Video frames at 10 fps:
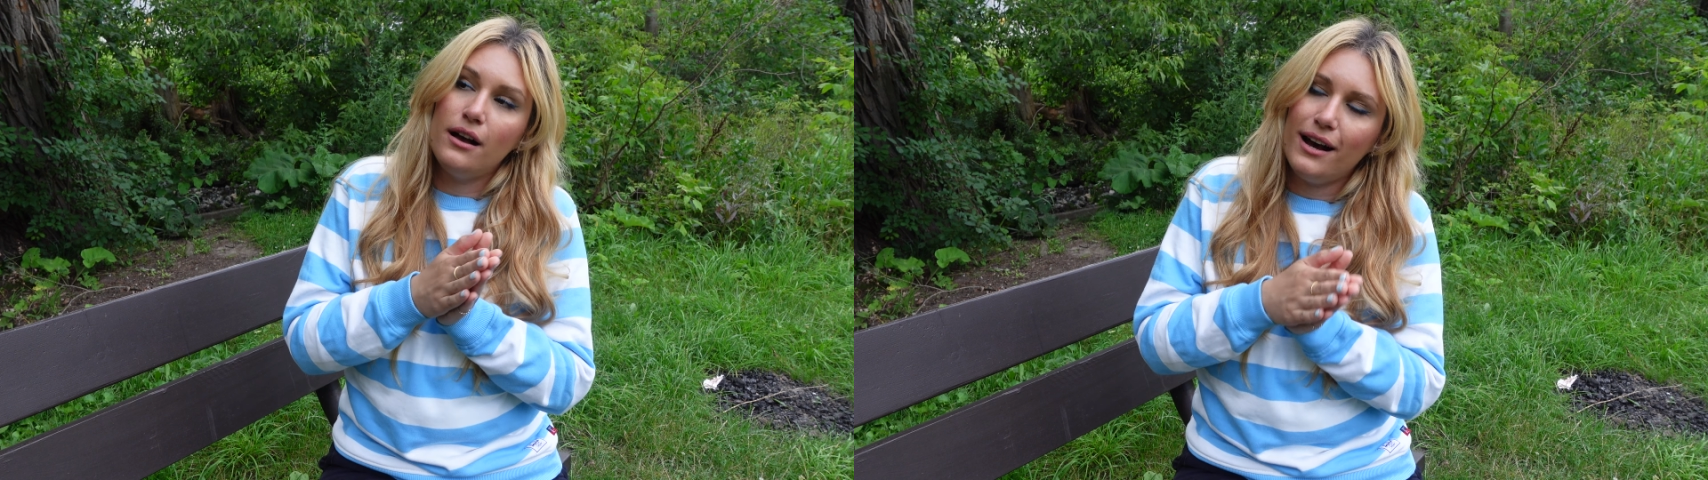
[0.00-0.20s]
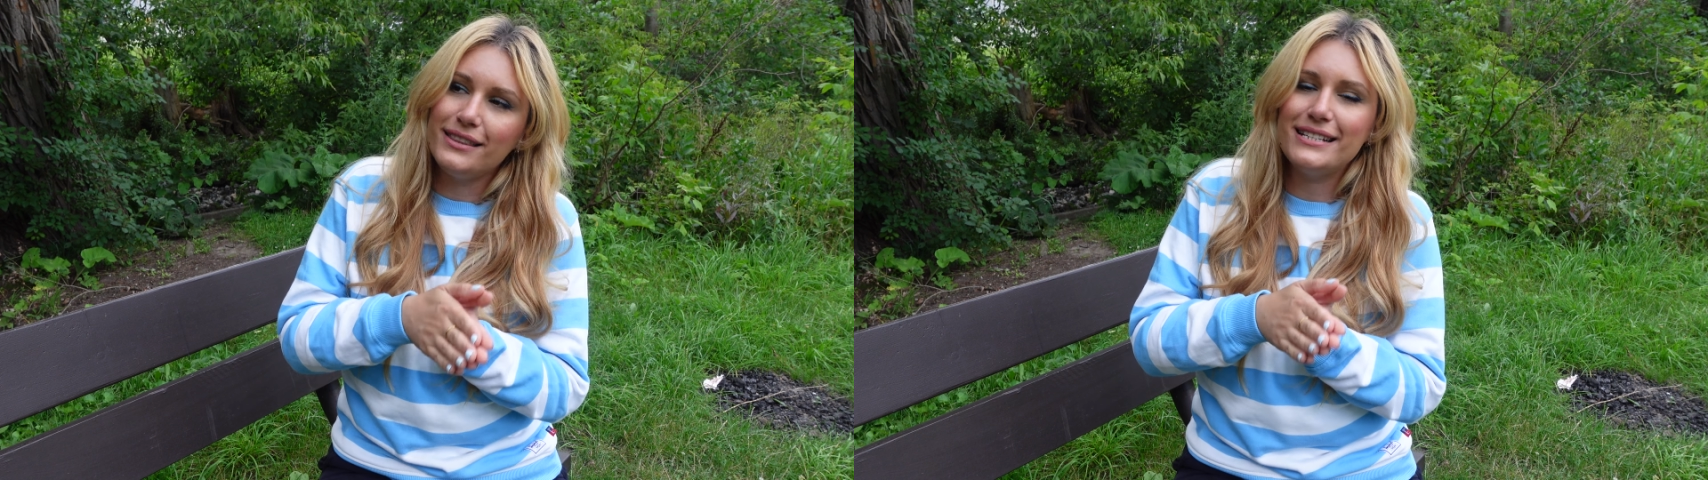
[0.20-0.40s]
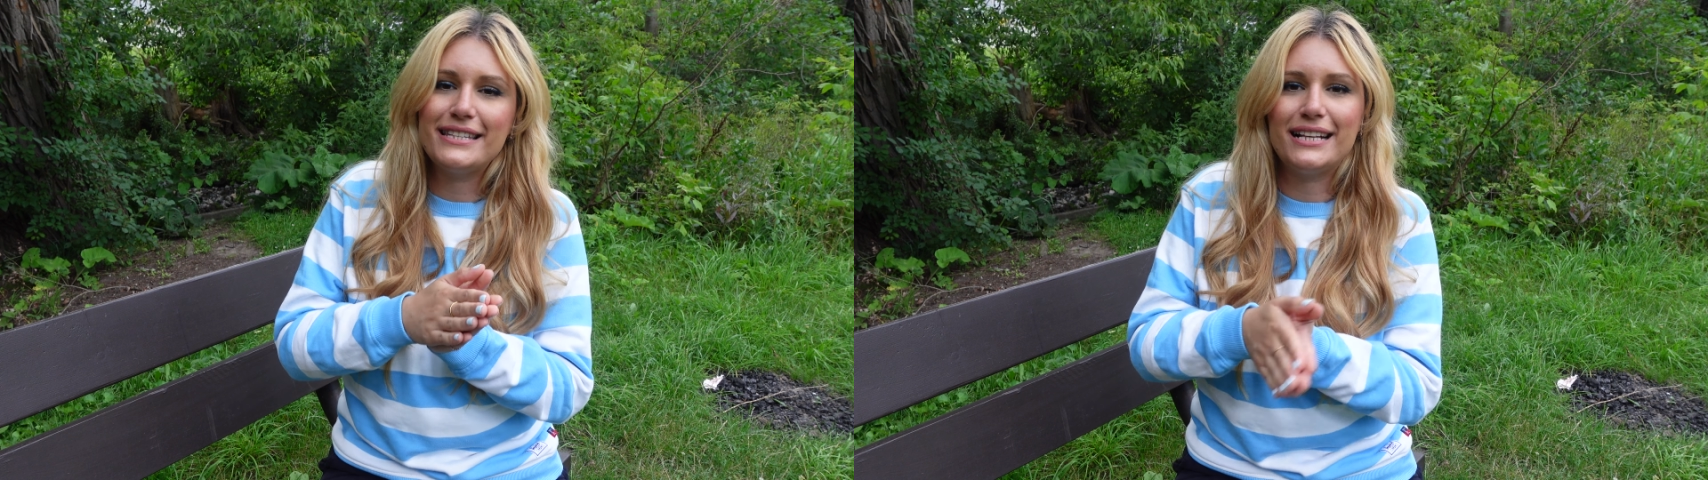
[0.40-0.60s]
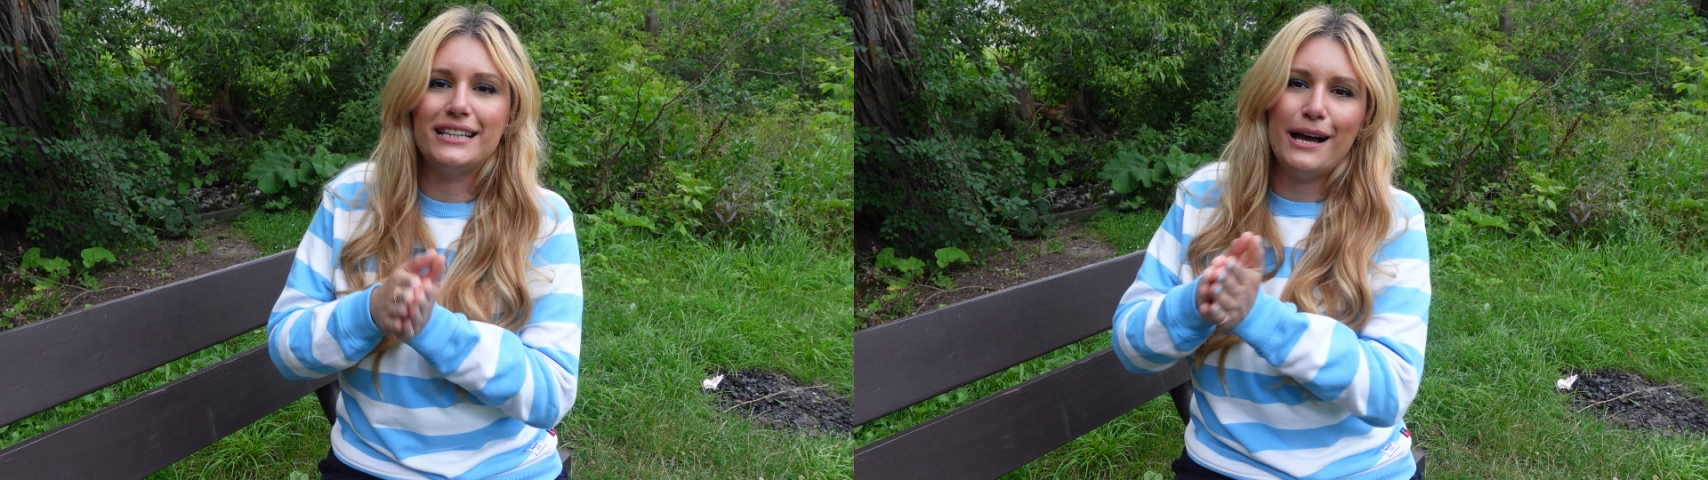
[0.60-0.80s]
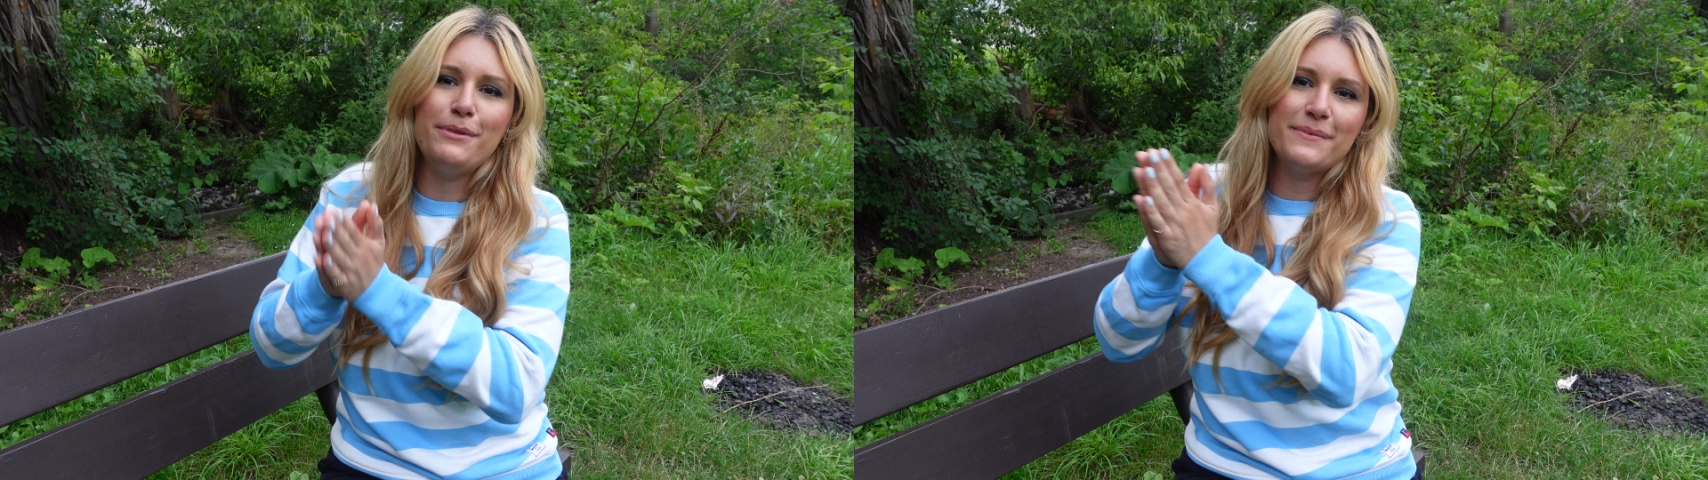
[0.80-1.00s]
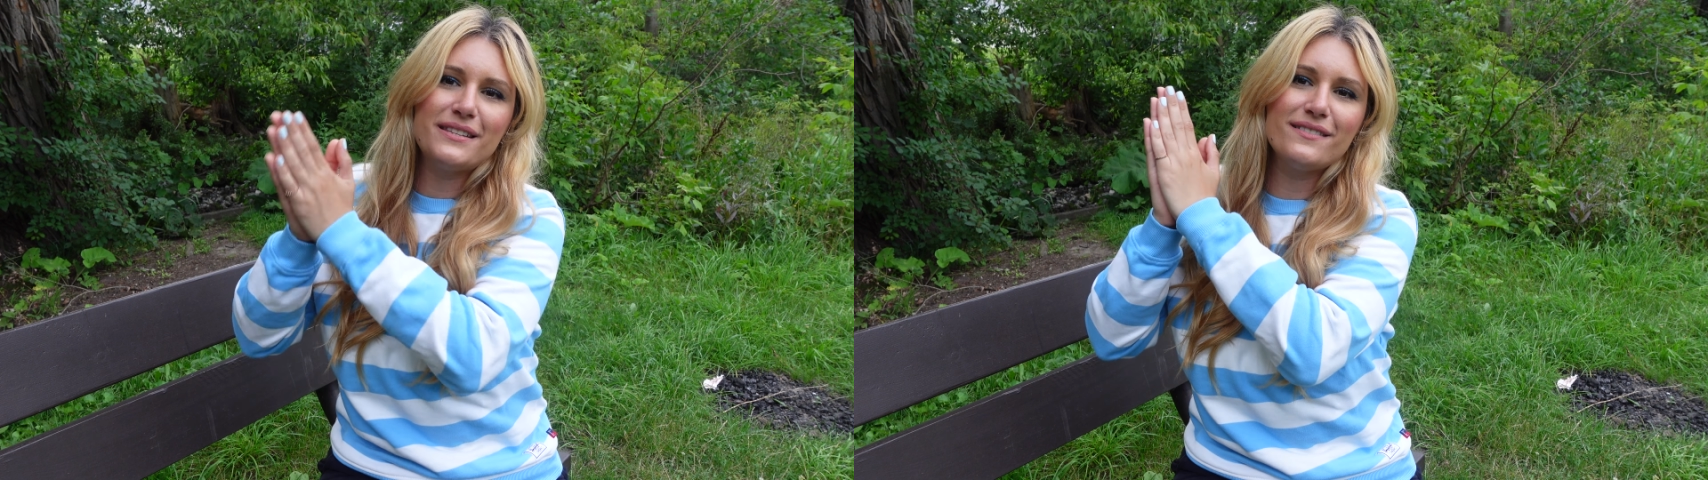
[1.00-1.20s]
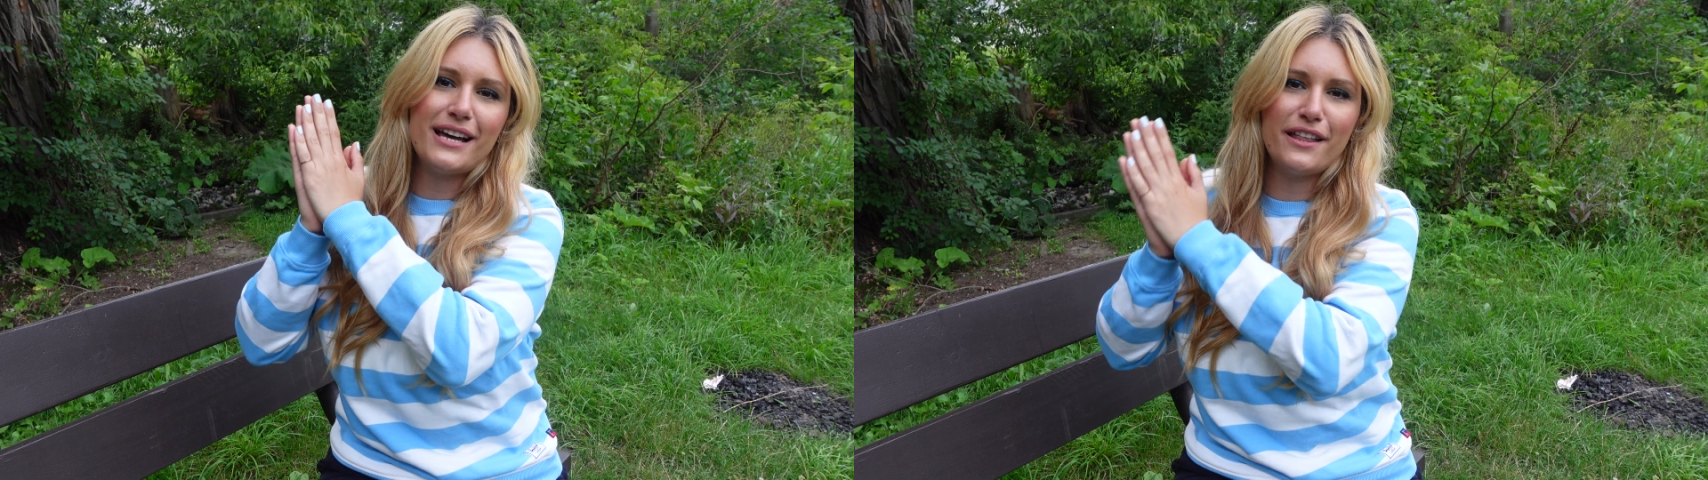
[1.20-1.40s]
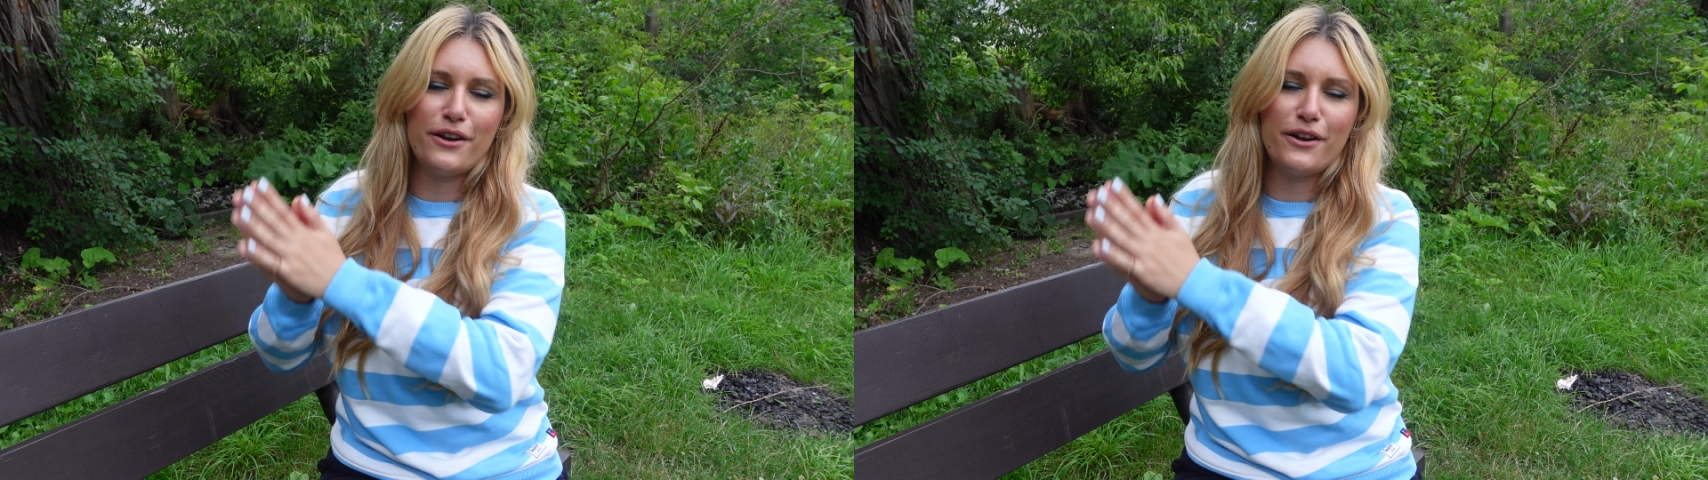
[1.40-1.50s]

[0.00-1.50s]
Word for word: unless they climb themselves out of